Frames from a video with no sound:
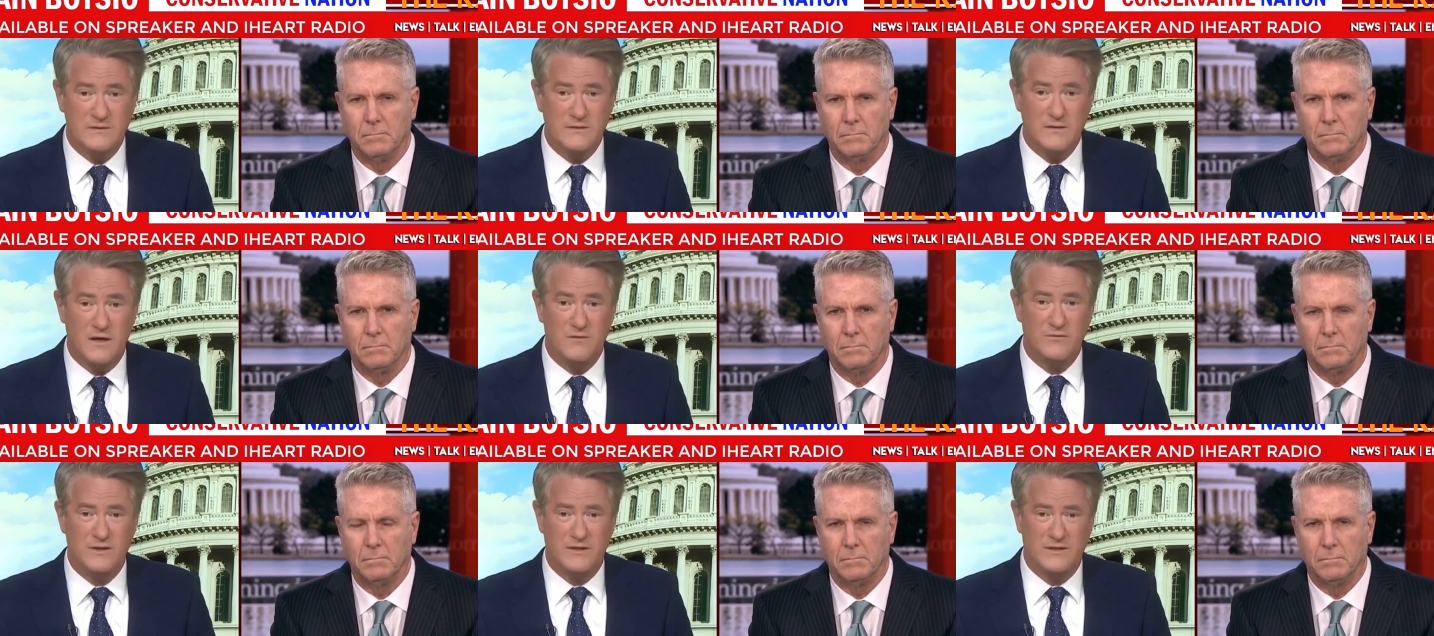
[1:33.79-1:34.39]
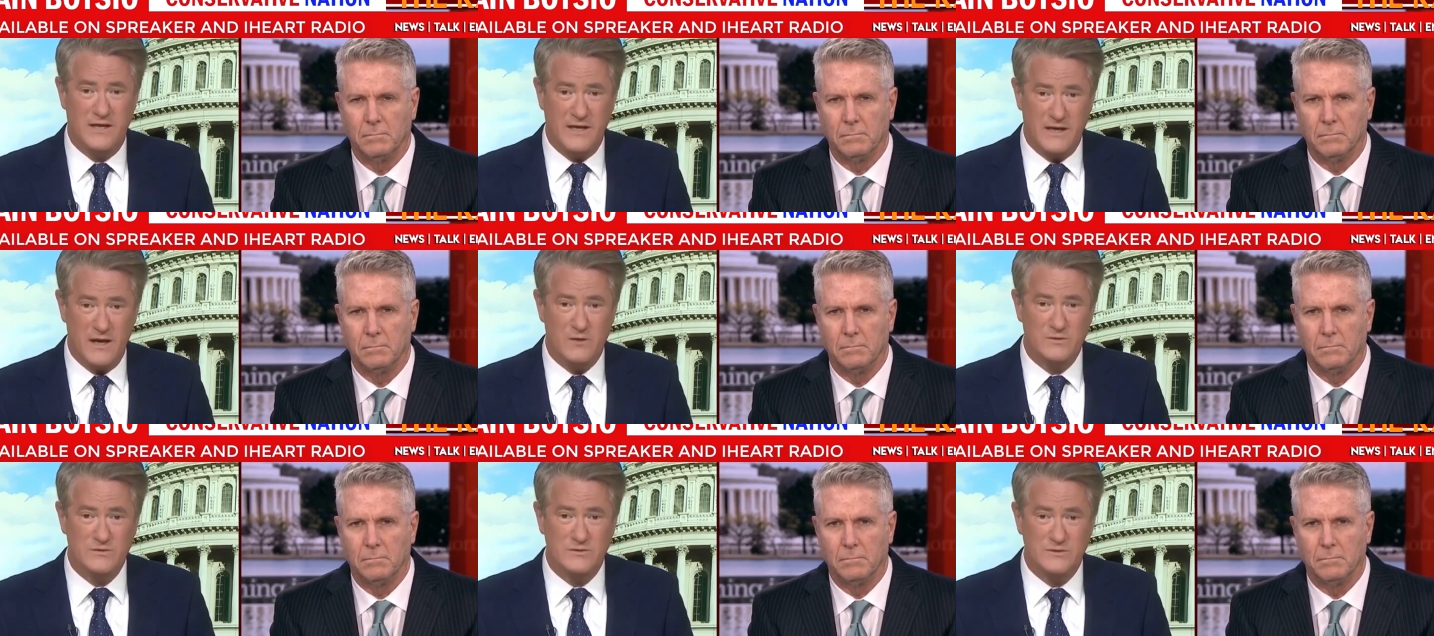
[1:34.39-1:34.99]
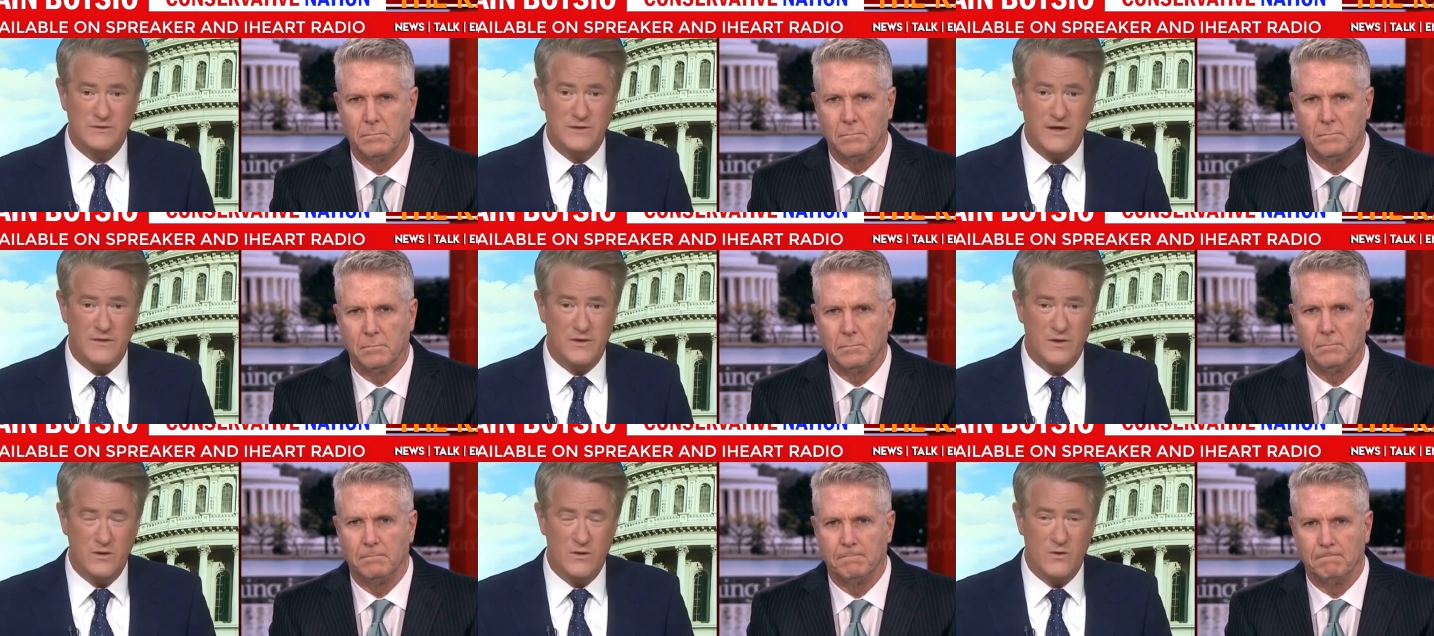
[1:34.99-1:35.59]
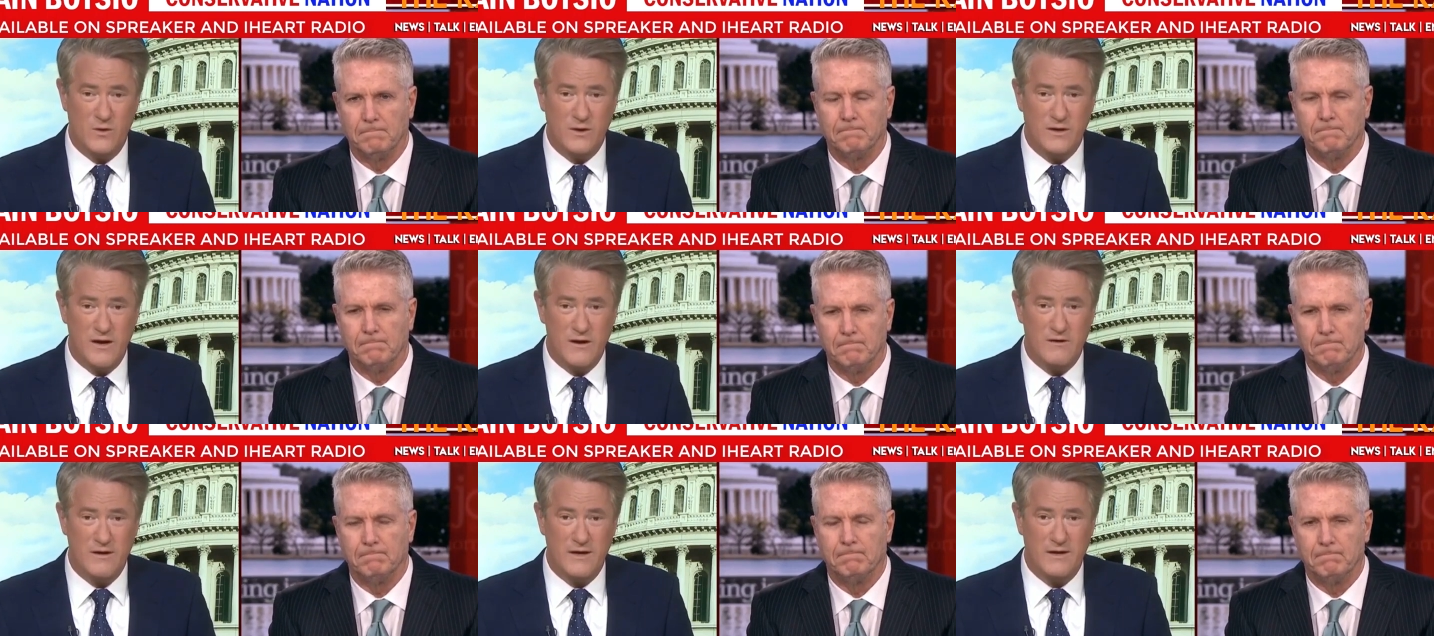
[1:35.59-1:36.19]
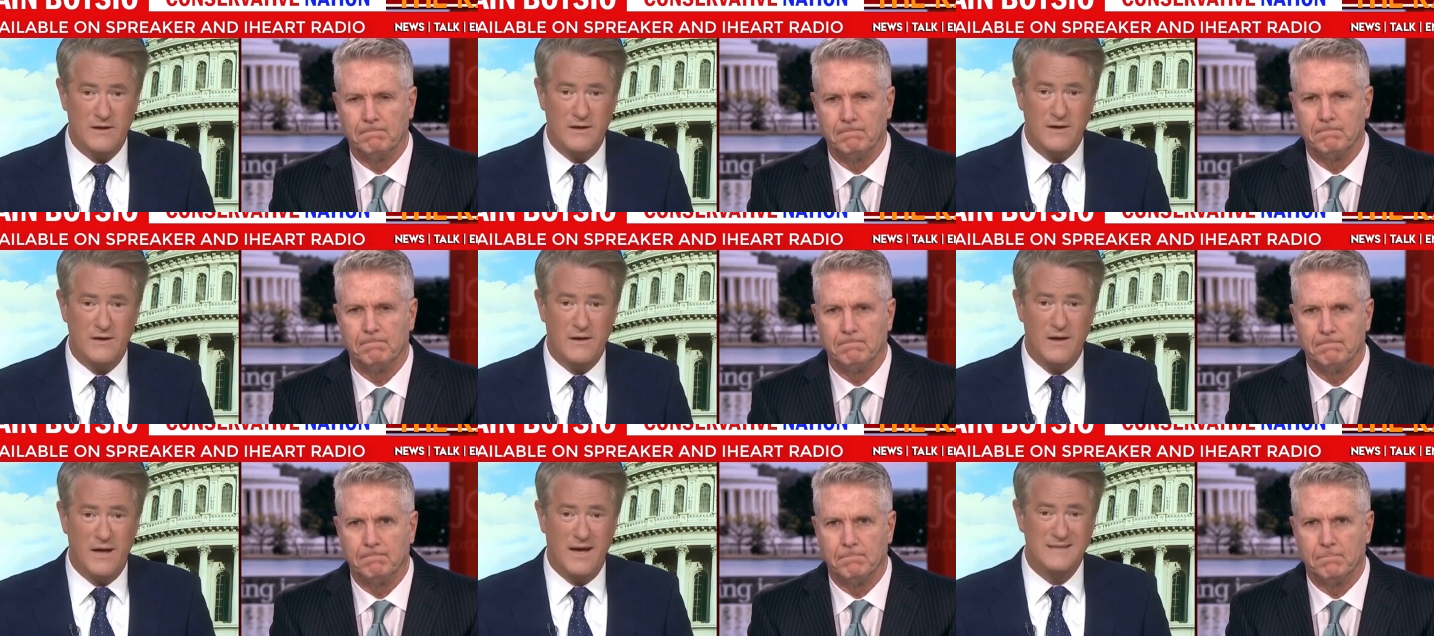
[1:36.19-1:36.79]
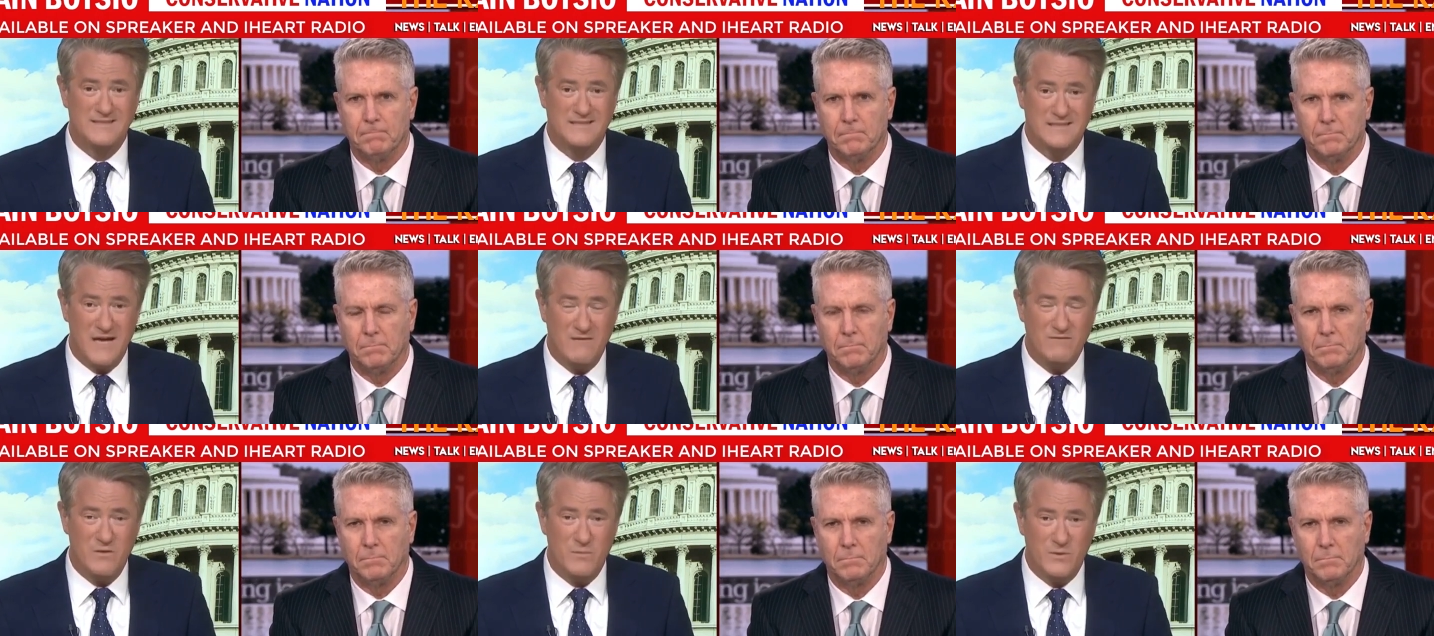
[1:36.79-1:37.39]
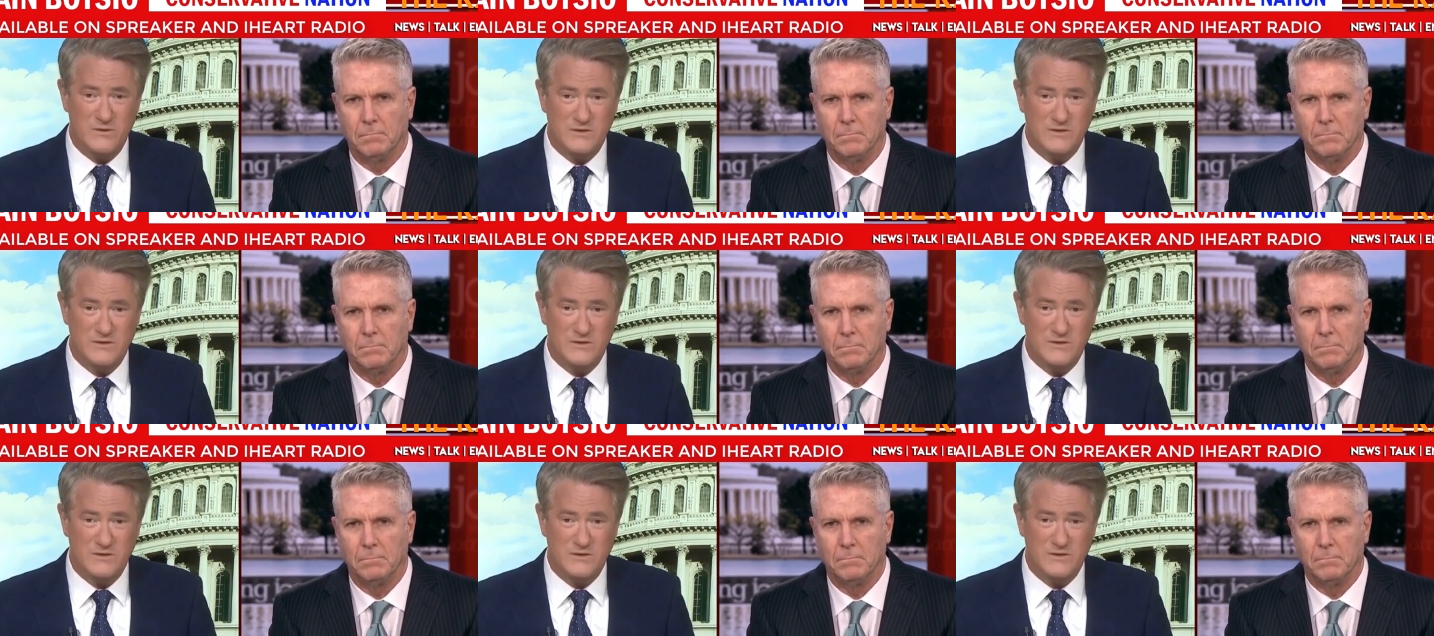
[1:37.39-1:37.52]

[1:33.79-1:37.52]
Speaker 1: of Latinos in the New York area and 70%